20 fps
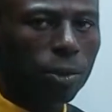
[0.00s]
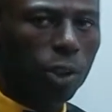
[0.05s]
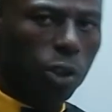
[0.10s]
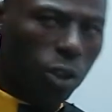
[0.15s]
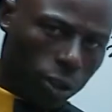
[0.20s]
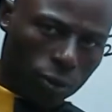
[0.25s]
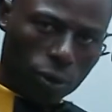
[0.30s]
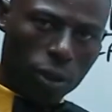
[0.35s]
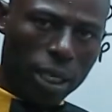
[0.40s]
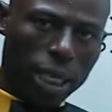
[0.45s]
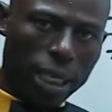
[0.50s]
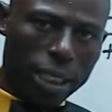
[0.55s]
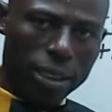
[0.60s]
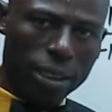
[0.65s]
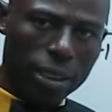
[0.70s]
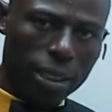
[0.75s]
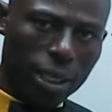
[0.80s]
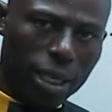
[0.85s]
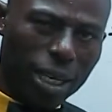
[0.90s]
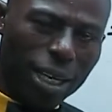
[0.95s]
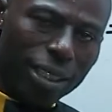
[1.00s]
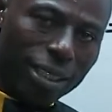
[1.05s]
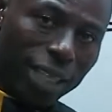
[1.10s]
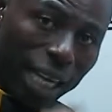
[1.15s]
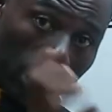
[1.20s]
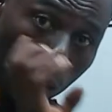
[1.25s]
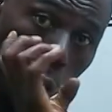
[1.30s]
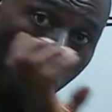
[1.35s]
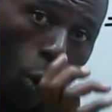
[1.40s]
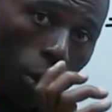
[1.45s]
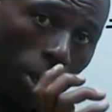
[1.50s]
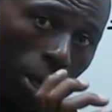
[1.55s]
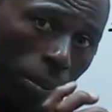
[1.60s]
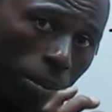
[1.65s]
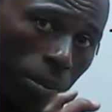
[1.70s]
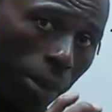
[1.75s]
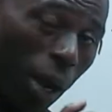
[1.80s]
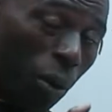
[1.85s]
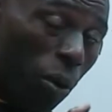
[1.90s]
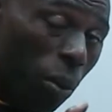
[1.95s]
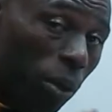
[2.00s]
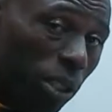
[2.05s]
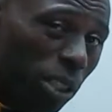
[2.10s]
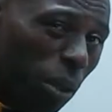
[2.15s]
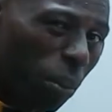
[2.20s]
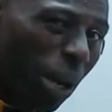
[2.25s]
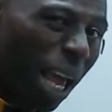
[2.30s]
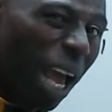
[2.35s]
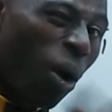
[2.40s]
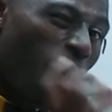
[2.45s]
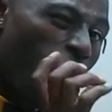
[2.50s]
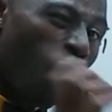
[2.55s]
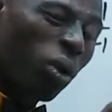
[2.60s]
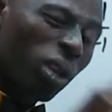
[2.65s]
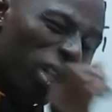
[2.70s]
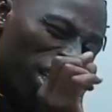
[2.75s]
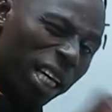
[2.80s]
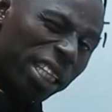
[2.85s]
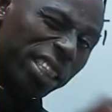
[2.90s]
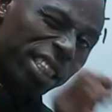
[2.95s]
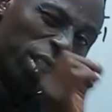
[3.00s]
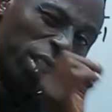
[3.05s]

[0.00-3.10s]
Don't forget, that whole number will multiply only